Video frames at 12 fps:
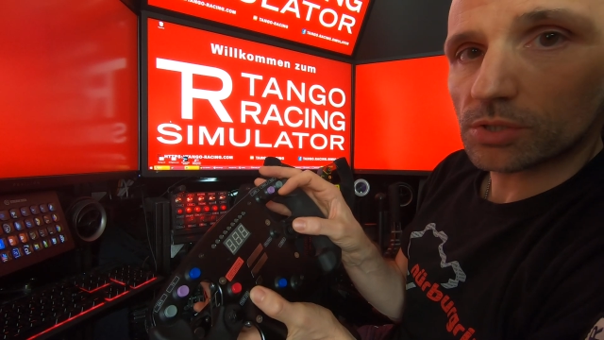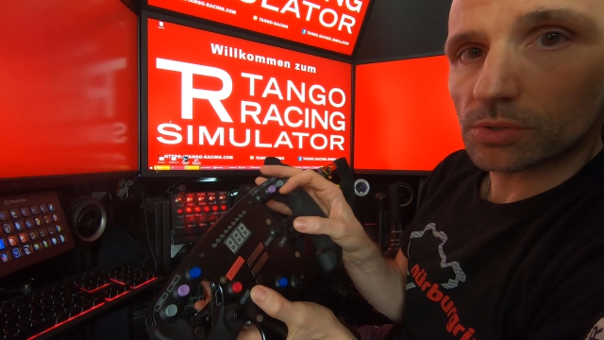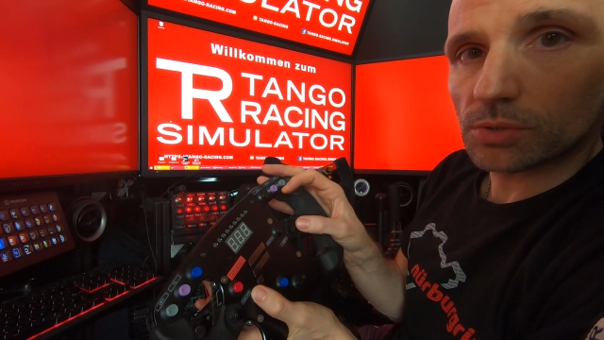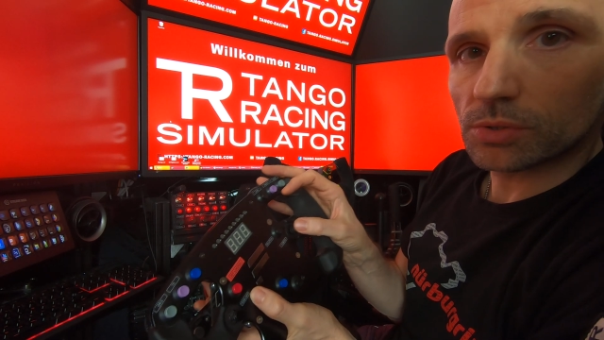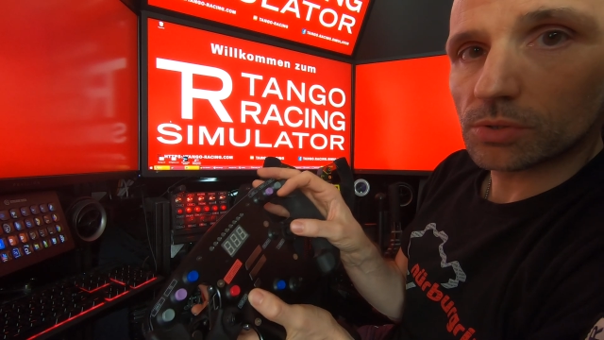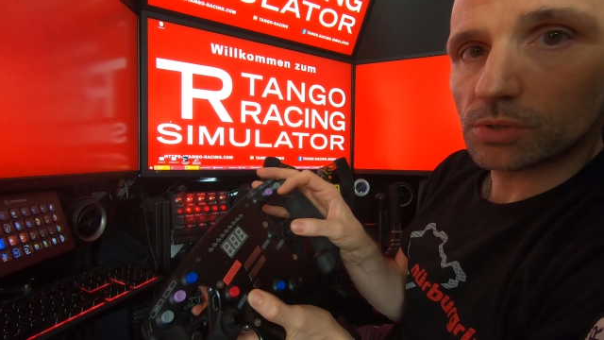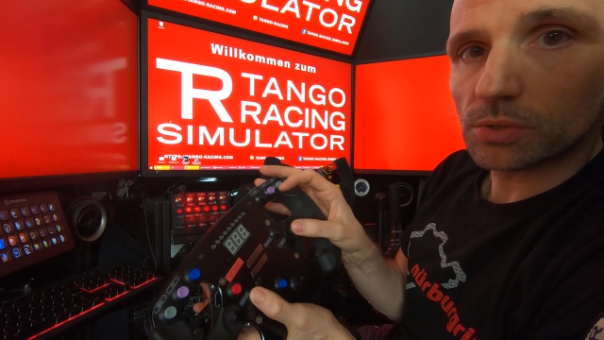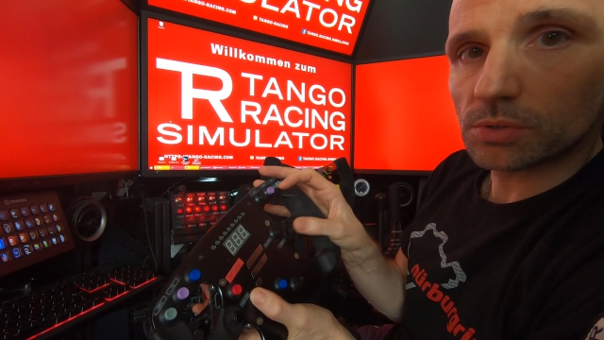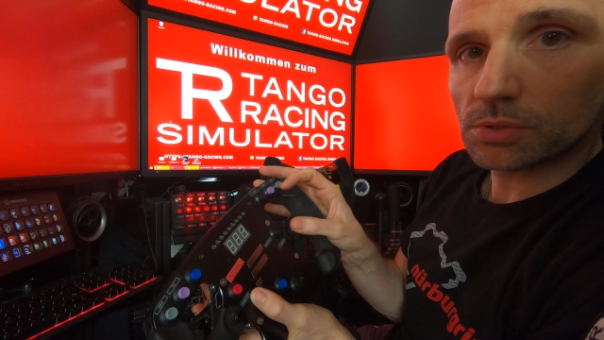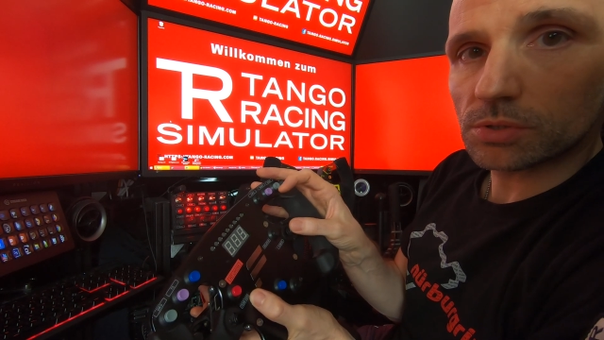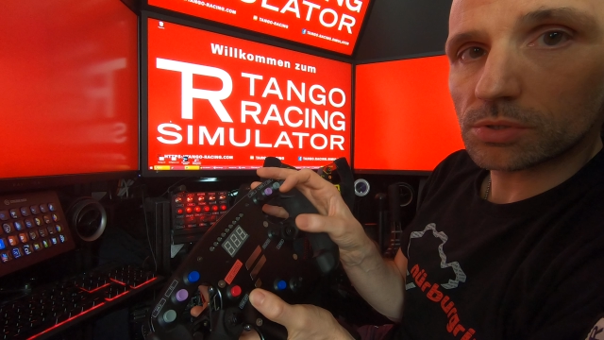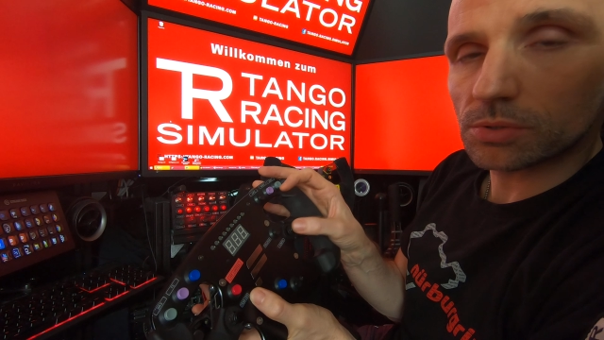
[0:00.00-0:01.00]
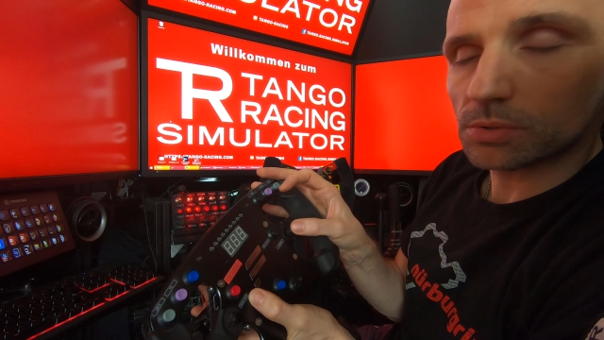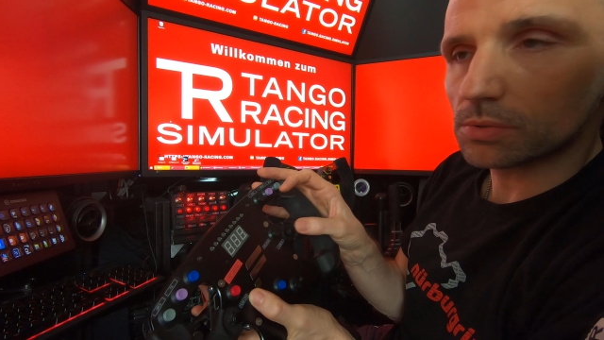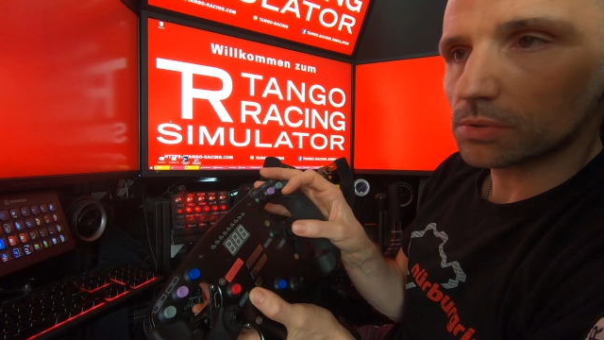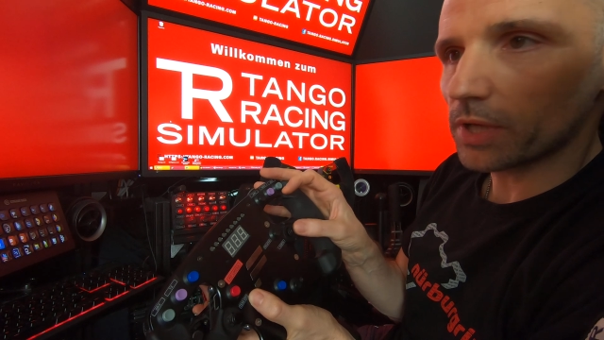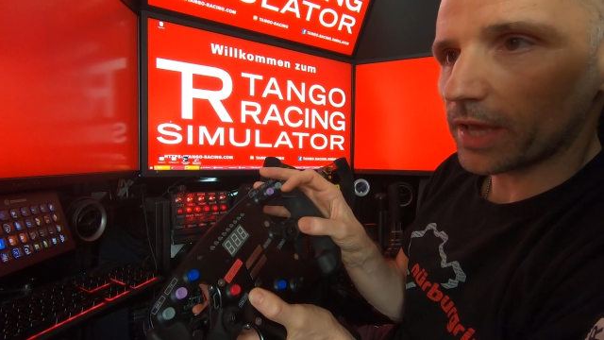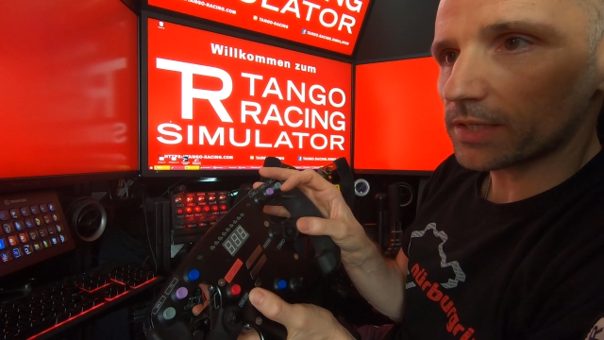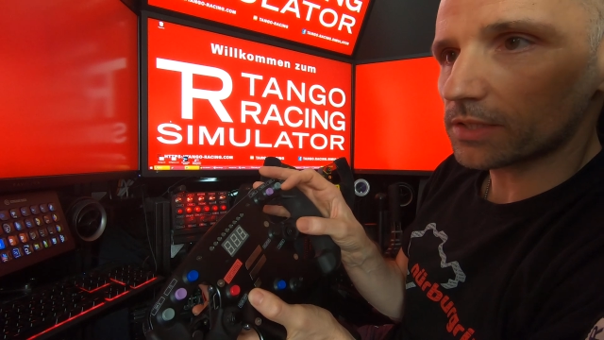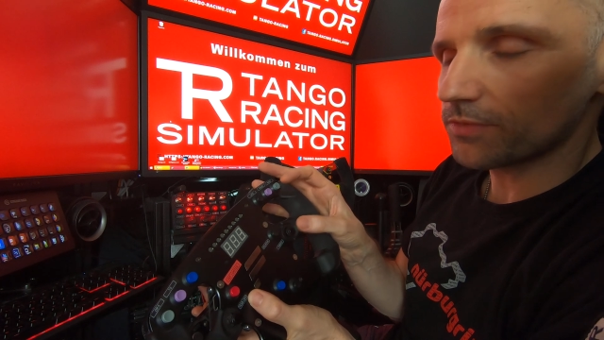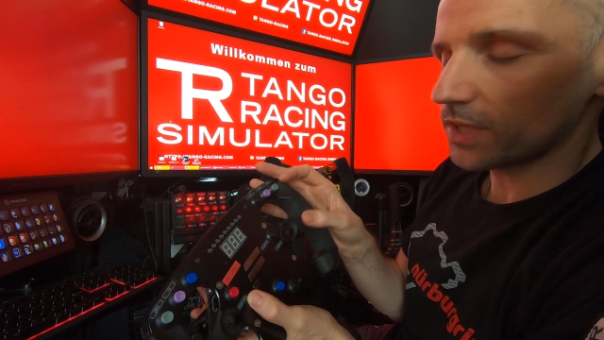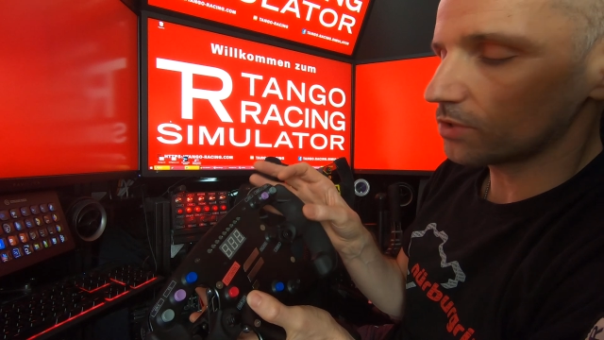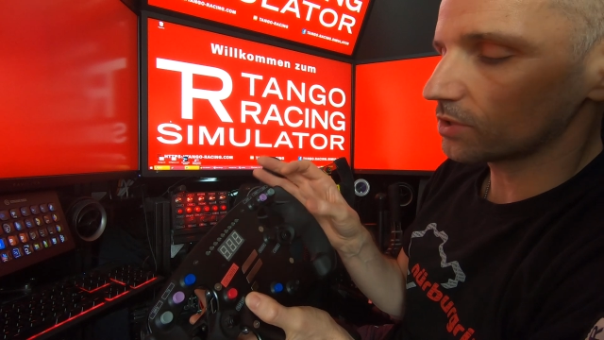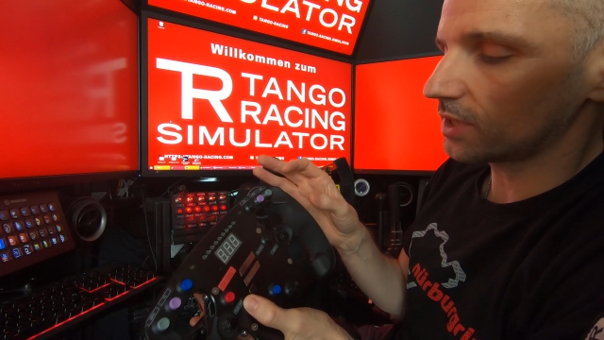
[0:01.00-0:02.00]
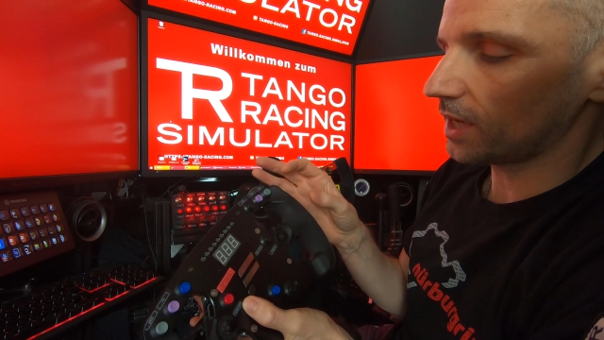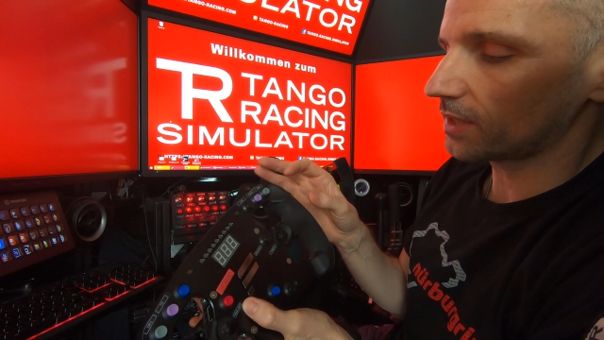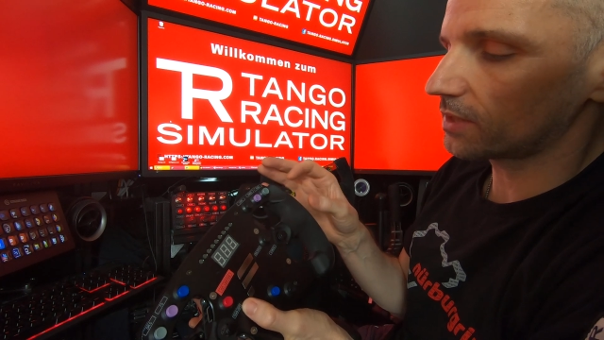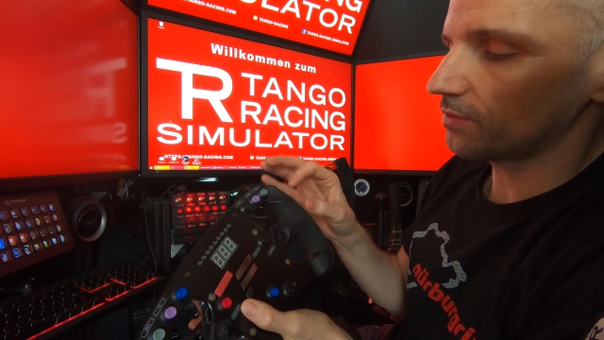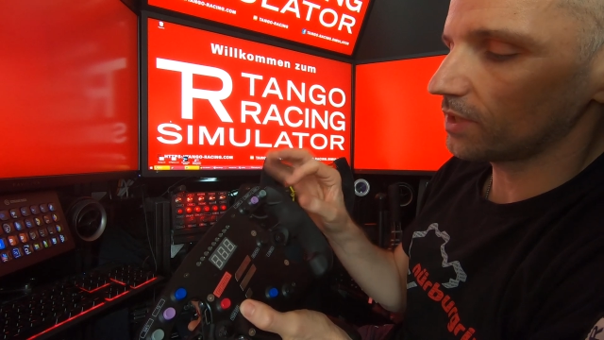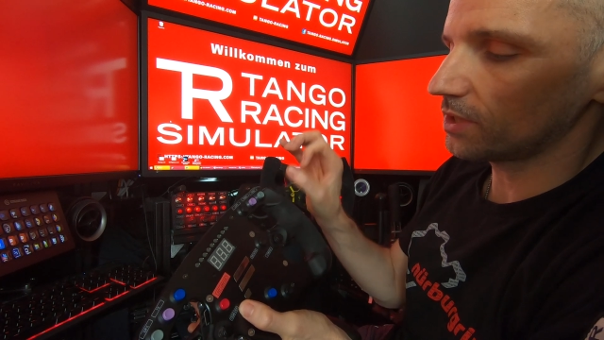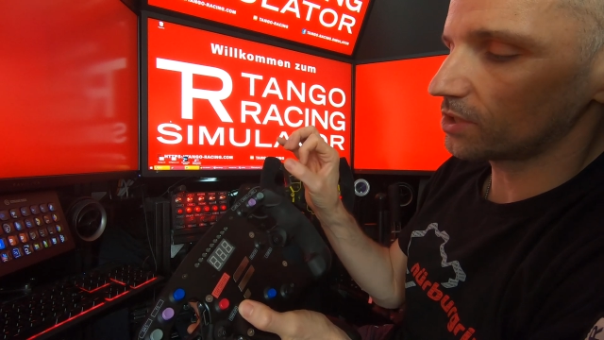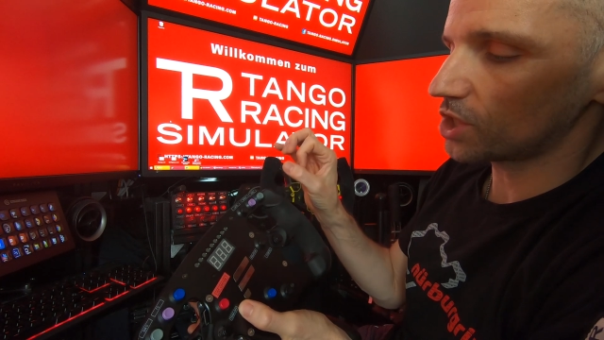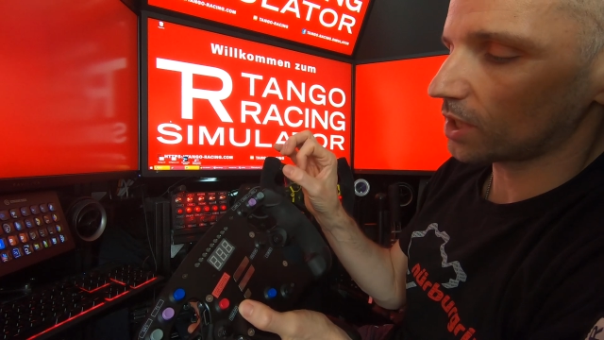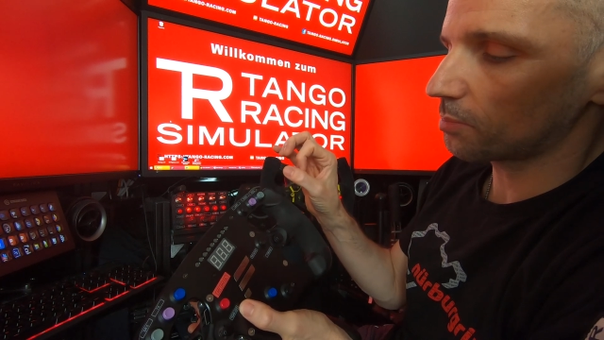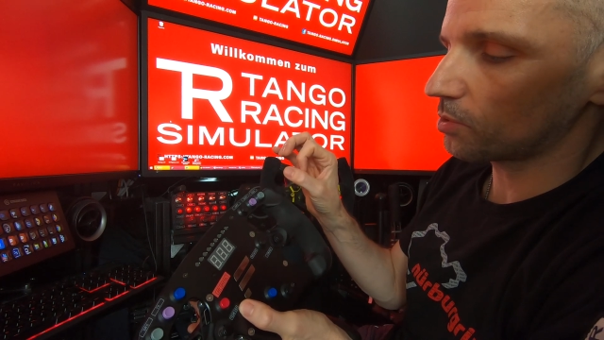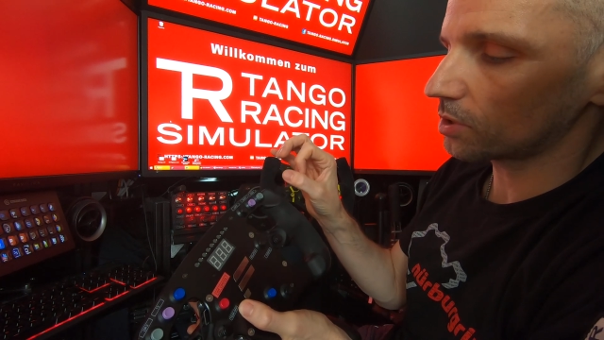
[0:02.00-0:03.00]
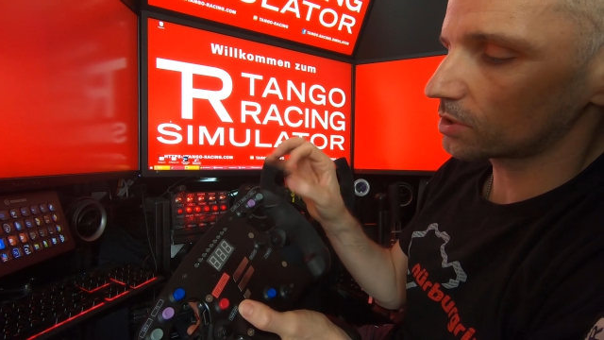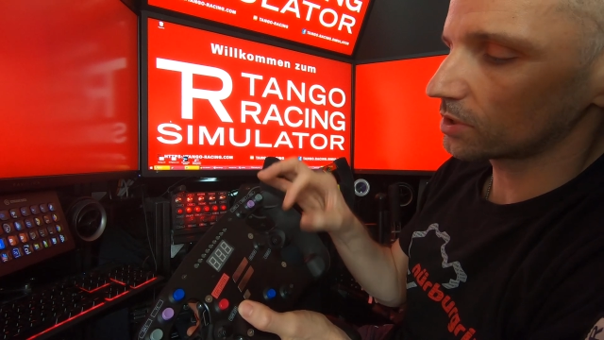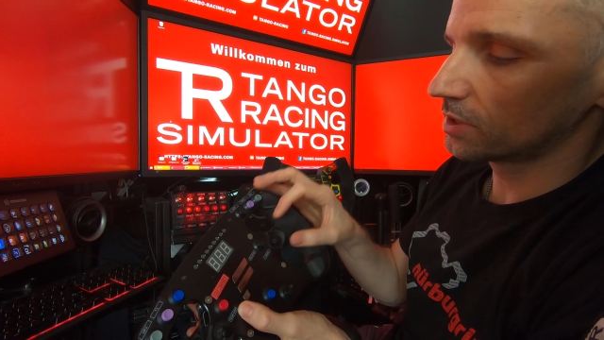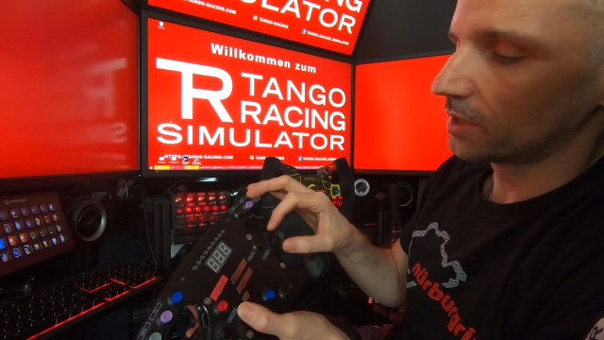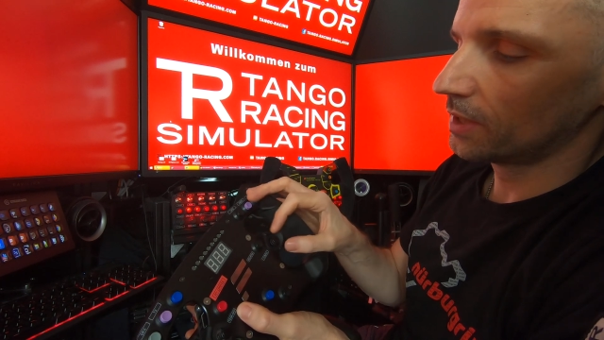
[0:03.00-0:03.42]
to activate or deactivate the checkbox,